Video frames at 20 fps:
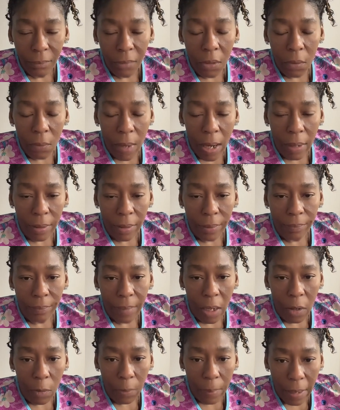You're welcome. I
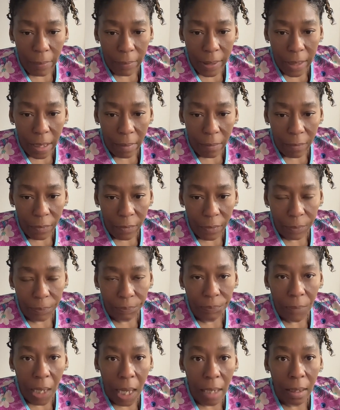hope that was helpful.
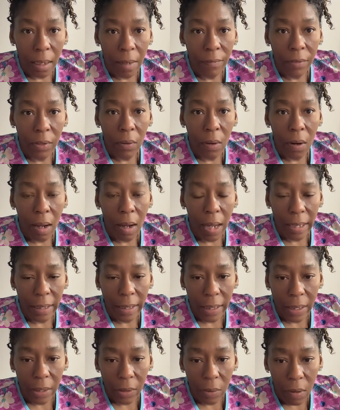I love you all. I
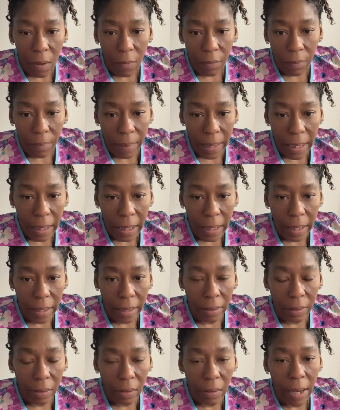thank you all for being
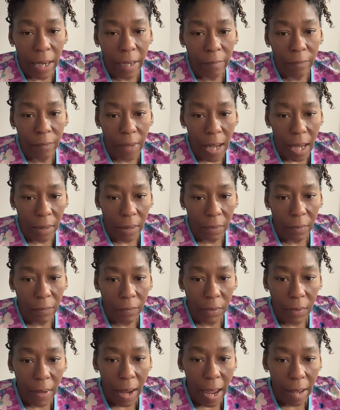here. Go ahead and follow
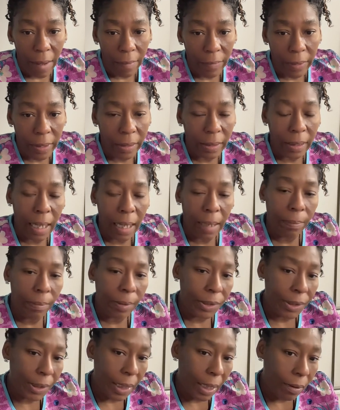if you haven't. I
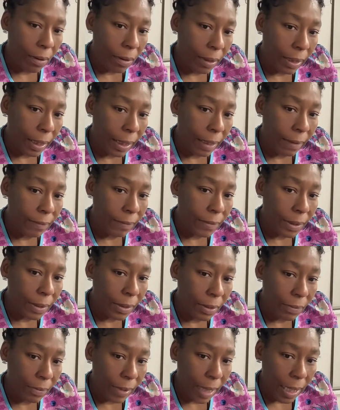appreciate all the gifts, the
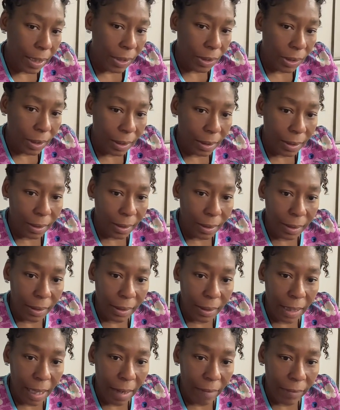
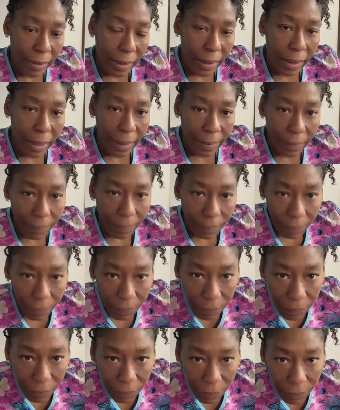donations, everything.
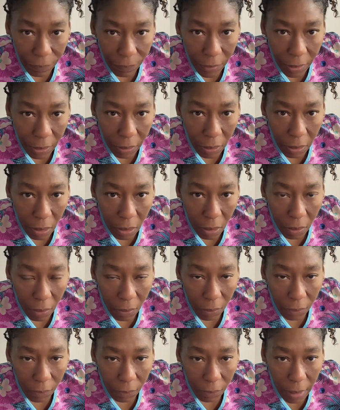The
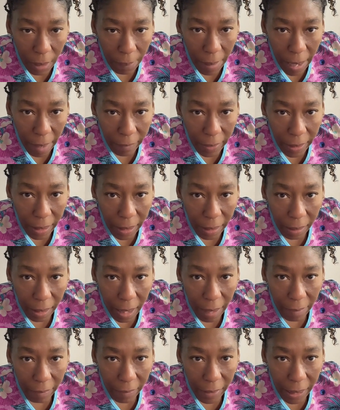goal. I'm going to have to end the
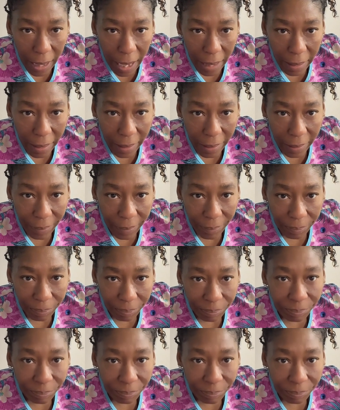live and get out of here.